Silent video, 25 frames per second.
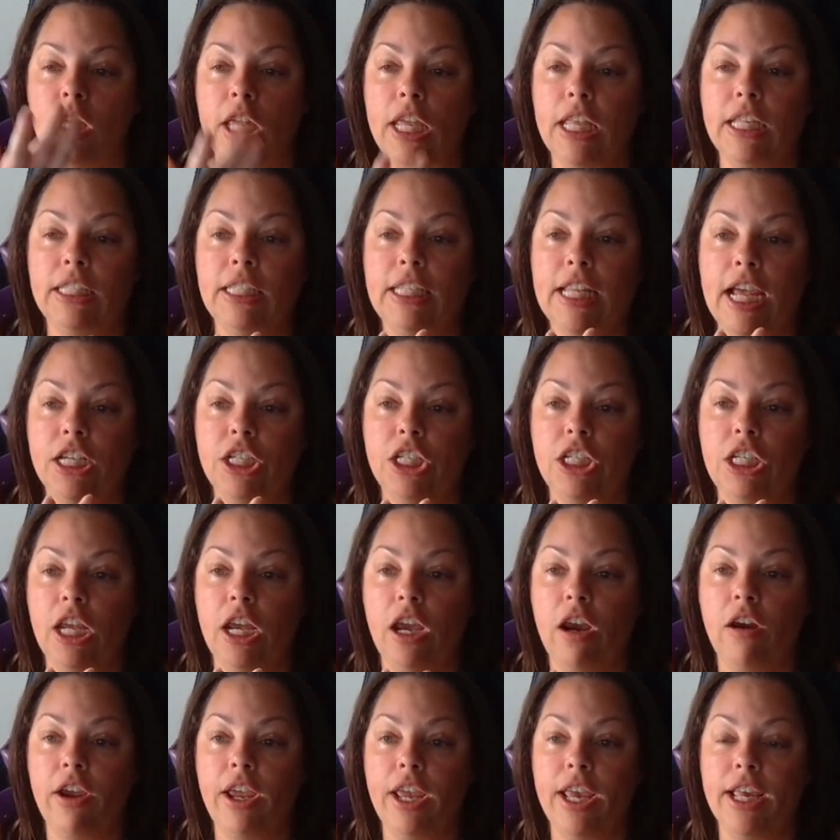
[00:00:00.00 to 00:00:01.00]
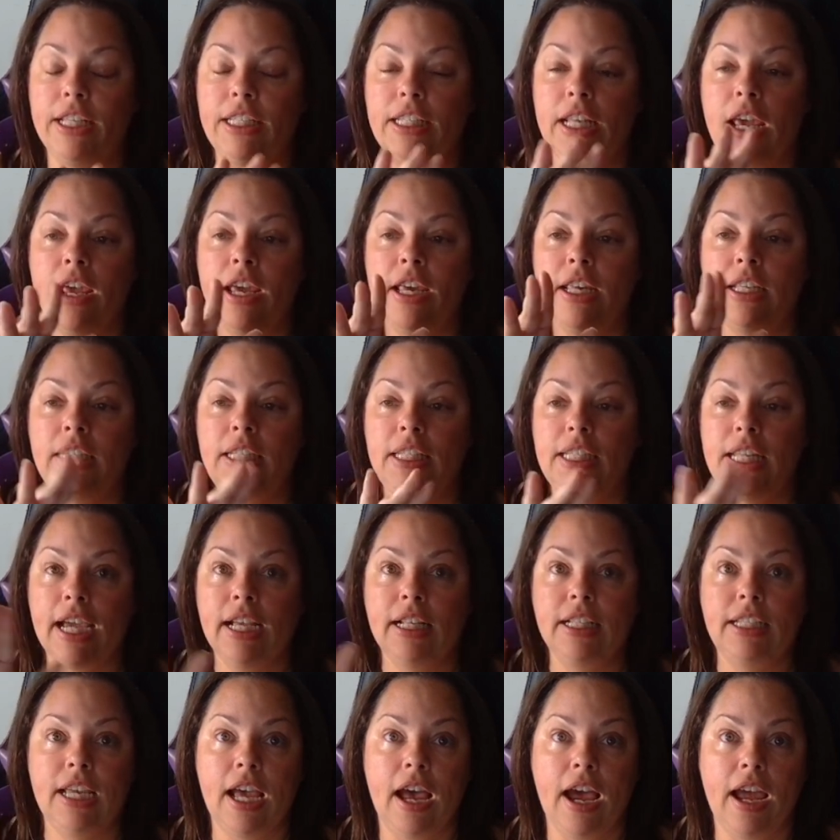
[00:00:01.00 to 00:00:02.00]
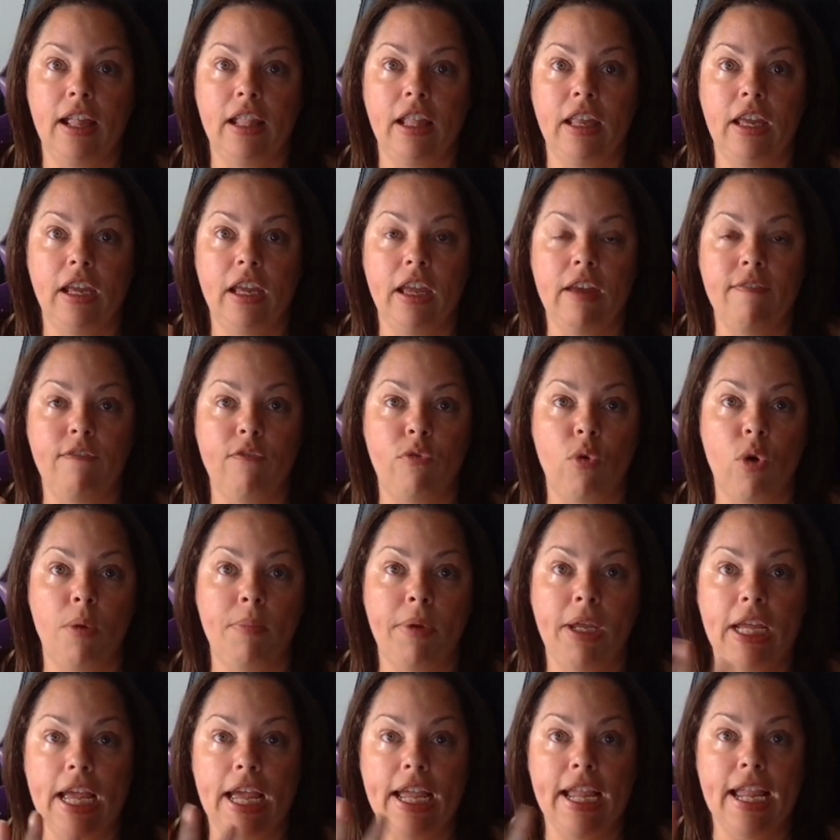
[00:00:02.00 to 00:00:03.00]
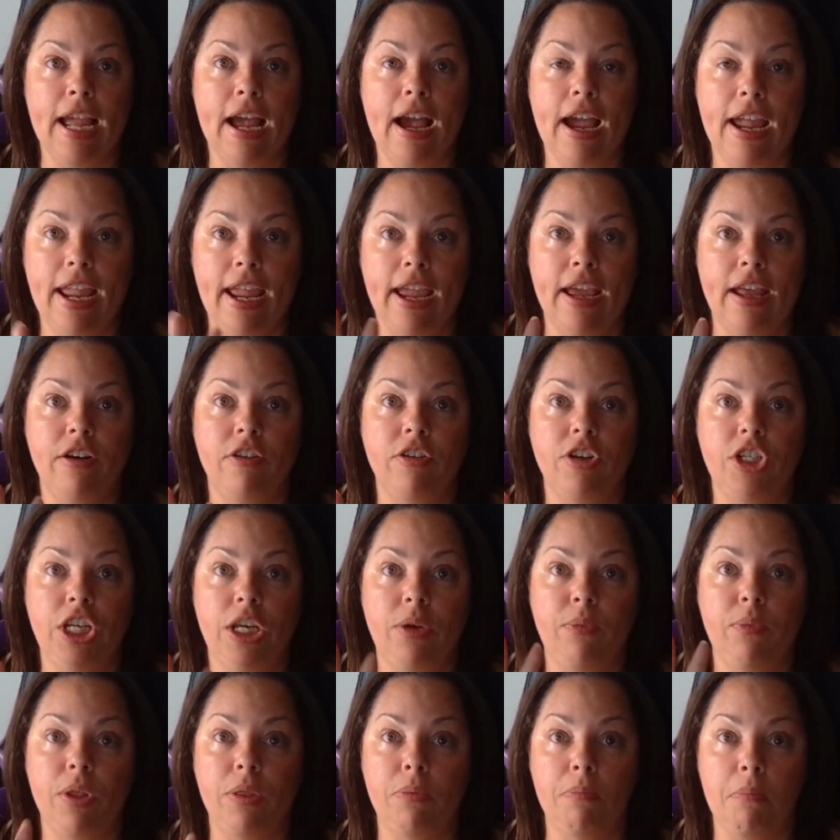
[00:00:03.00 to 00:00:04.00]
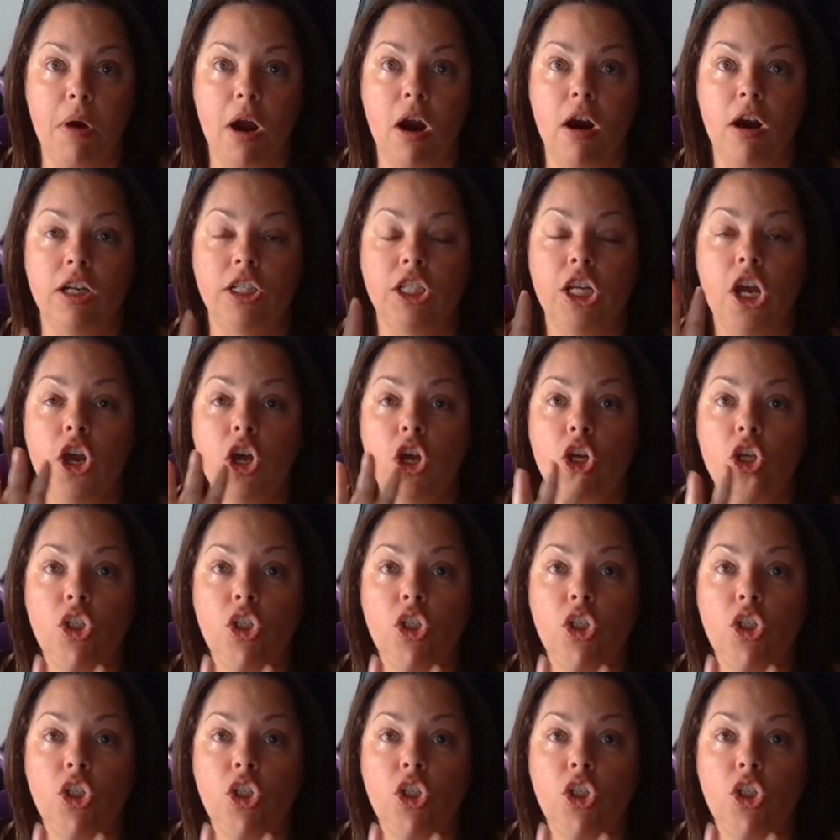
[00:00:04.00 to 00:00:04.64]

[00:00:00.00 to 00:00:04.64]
in Sagittarius sextiling and forming a kite energy with Mars.